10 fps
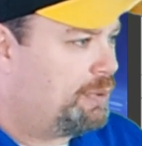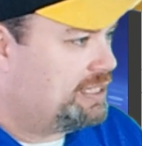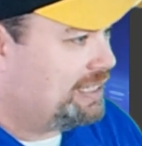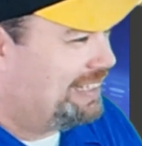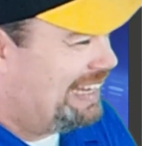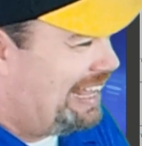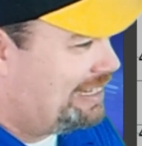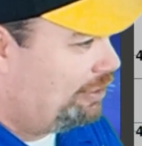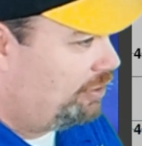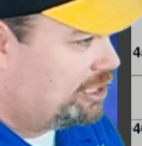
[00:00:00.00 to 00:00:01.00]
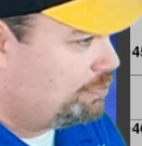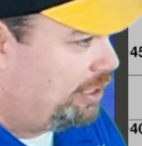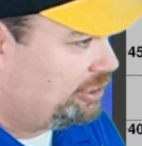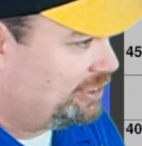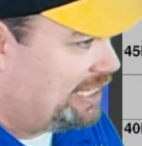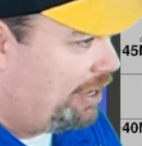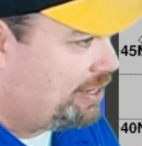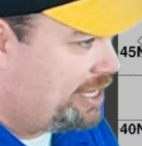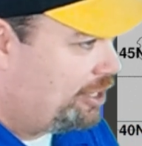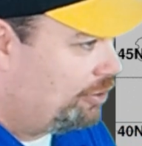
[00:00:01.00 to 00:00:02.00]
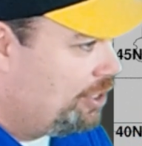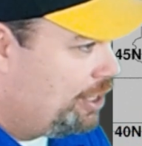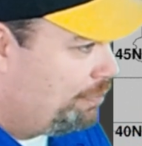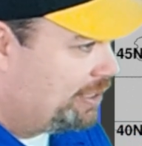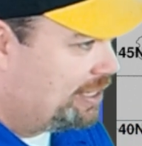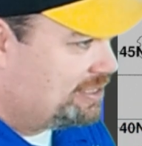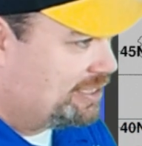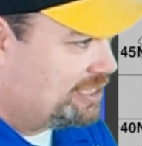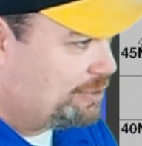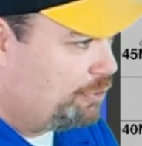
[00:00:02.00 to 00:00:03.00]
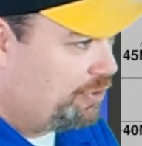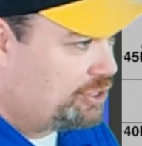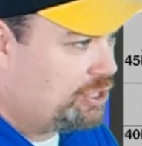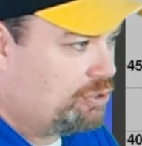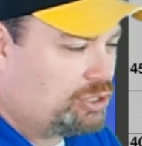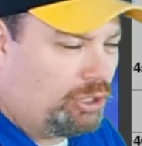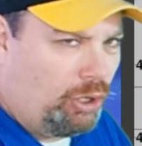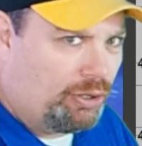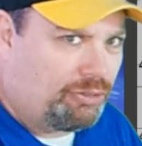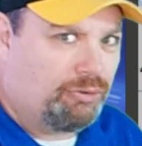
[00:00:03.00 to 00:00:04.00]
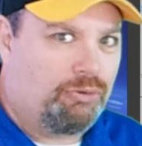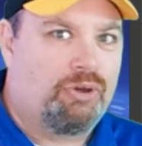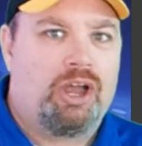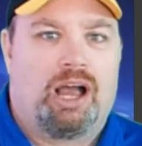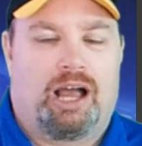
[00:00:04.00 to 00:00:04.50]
but not nearly as much as down here because this is moving so slowly through